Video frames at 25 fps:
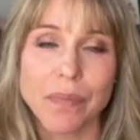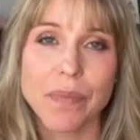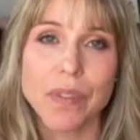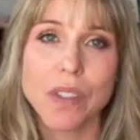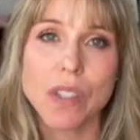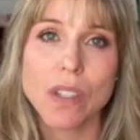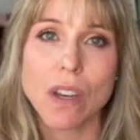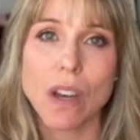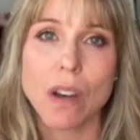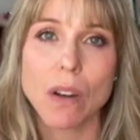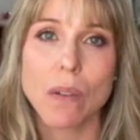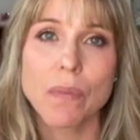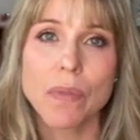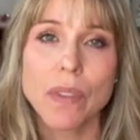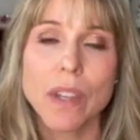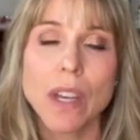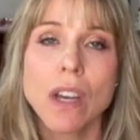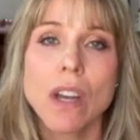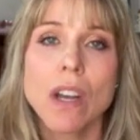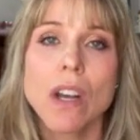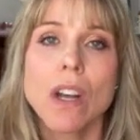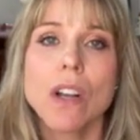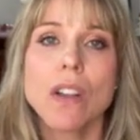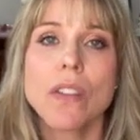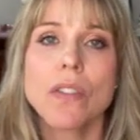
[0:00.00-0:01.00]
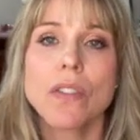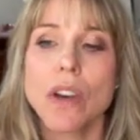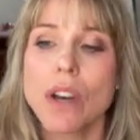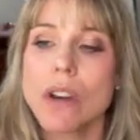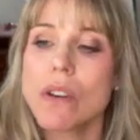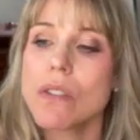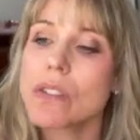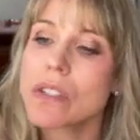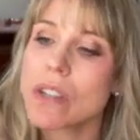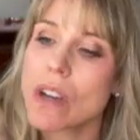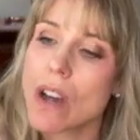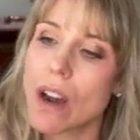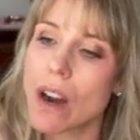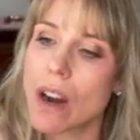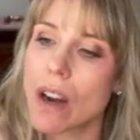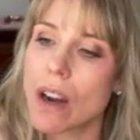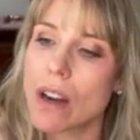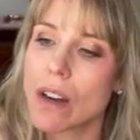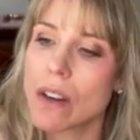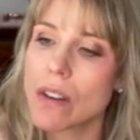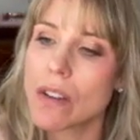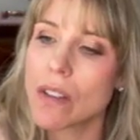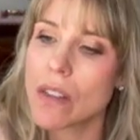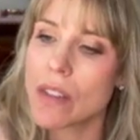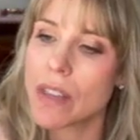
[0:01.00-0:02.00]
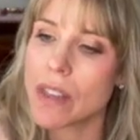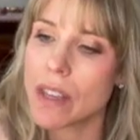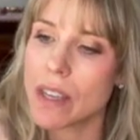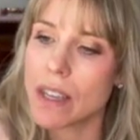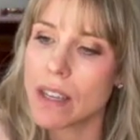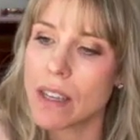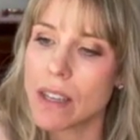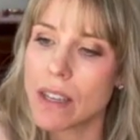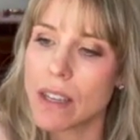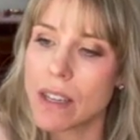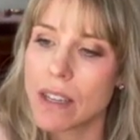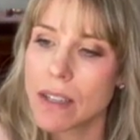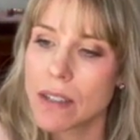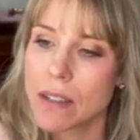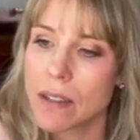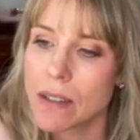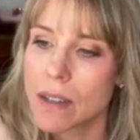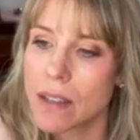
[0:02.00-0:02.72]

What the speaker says: So those are the